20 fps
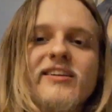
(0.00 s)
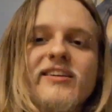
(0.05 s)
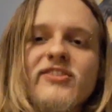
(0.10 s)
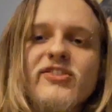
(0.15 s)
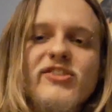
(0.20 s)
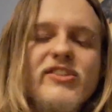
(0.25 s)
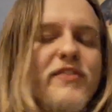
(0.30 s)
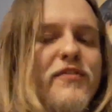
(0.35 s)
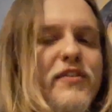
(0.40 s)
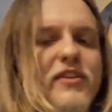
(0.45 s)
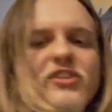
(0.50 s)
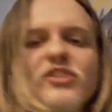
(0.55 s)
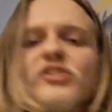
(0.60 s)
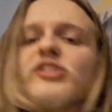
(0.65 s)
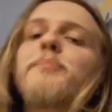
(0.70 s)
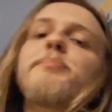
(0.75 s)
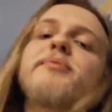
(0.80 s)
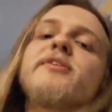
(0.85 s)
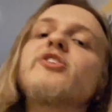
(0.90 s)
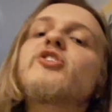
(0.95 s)
just
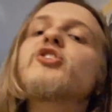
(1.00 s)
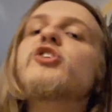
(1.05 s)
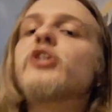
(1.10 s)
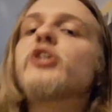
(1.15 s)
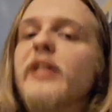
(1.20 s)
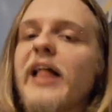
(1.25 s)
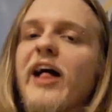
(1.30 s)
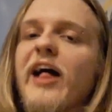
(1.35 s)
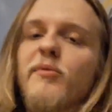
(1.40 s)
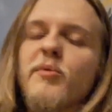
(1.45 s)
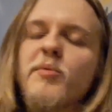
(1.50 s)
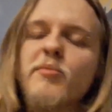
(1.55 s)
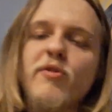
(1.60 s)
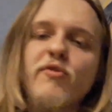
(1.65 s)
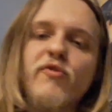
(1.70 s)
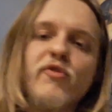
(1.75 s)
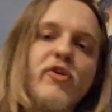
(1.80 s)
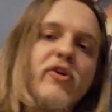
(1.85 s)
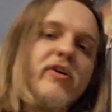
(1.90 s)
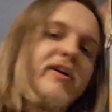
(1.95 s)
a pretty chill album
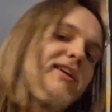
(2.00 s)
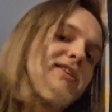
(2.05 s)
overall.